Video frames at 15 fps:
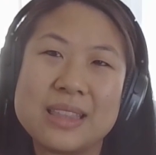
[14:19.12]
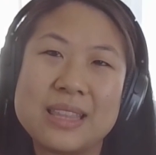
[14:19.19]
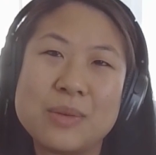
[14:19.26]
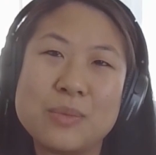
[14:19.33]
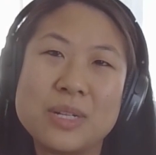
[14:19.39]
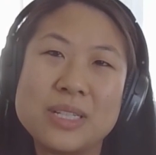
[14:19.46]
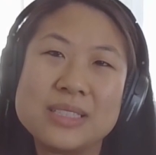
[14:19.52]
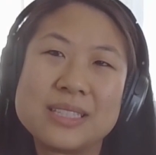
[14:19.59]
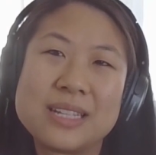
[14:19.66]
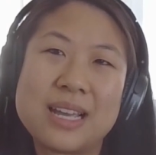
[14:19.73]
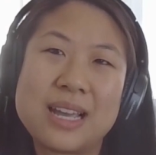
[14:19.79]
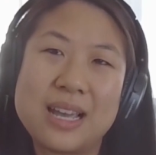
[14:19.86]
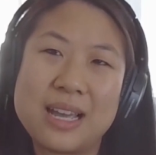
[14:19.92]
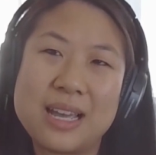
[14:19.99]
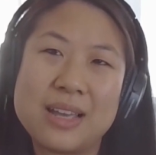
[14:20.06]
They want to
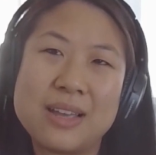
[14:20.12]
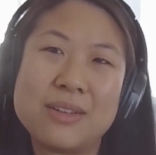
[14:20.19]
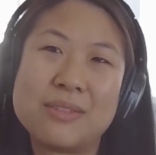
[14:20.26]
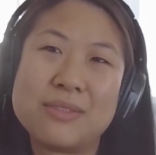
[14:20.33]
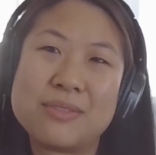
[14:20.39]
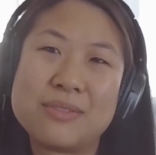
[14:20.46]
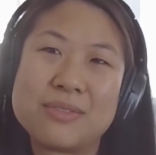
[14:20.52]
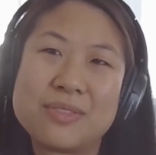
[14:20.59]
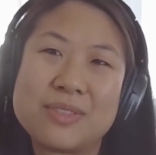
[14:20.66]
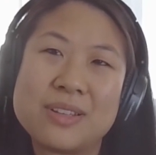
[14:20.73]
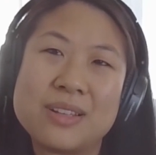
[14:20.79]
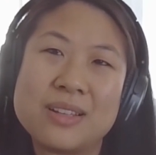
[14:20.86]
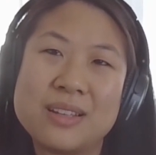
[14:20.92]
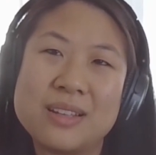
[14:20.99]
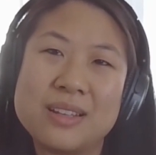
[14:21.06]
have.
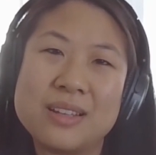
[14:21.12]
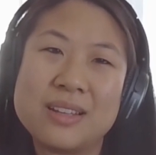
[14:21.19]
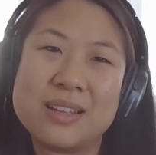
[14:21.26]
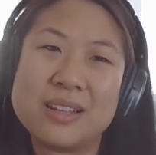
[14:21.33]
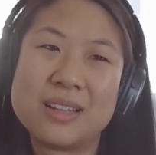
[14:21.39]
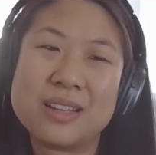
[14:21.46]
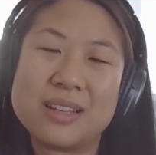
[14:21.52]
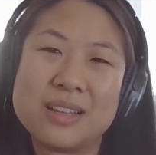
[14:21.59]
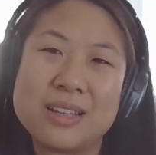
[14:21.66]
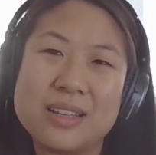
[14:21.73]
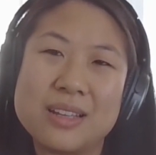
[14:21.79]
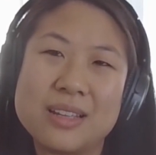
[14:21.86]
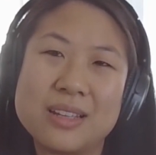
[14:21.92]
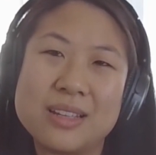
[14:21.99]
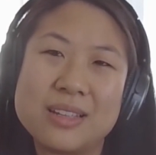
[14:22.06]

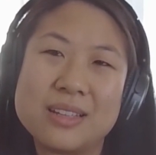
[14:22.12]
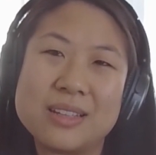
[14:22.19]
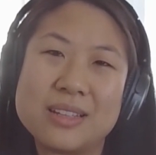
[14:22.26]
Uh,